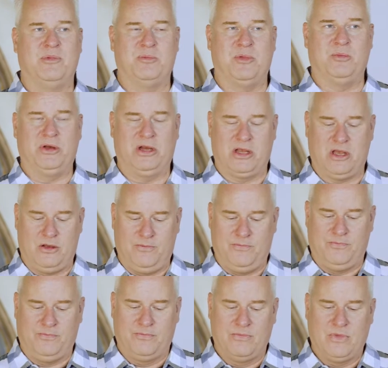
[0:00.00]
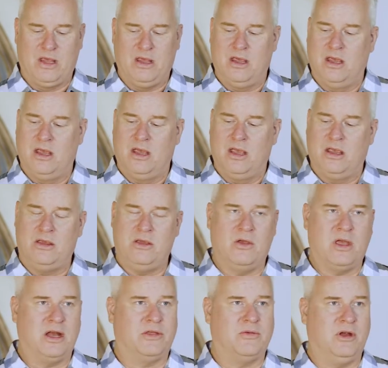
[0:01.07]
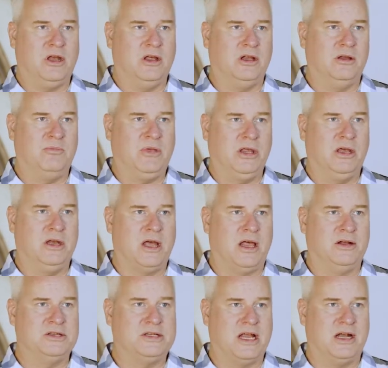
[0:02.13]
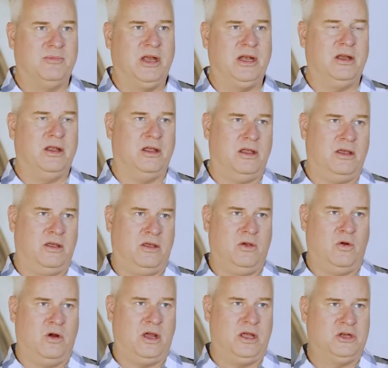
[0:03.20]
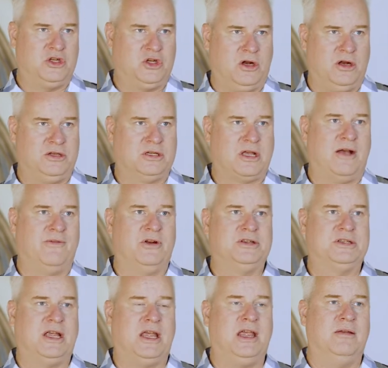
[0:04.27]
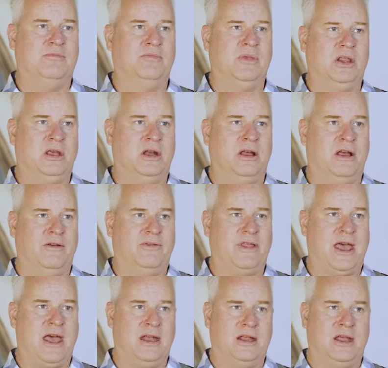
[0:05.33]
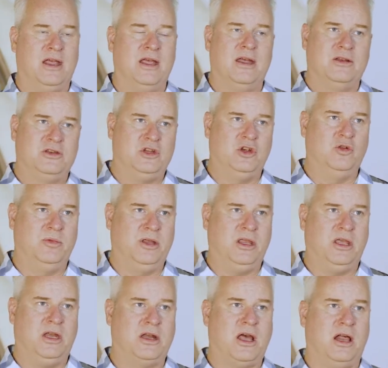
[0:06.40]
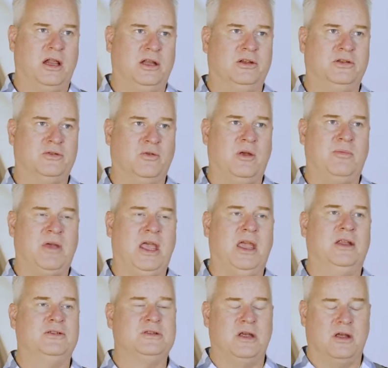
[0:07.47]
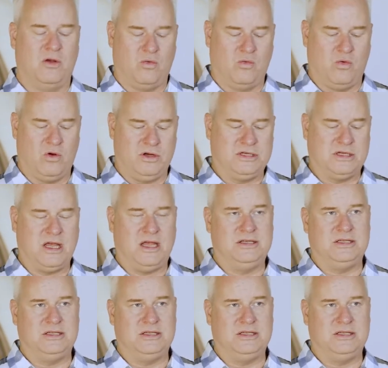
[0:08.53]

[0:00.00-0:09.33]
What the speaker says: a moment ago. You get a $3 million settlement. Your insurance covers $1 million of that. $2 million remains. Worst case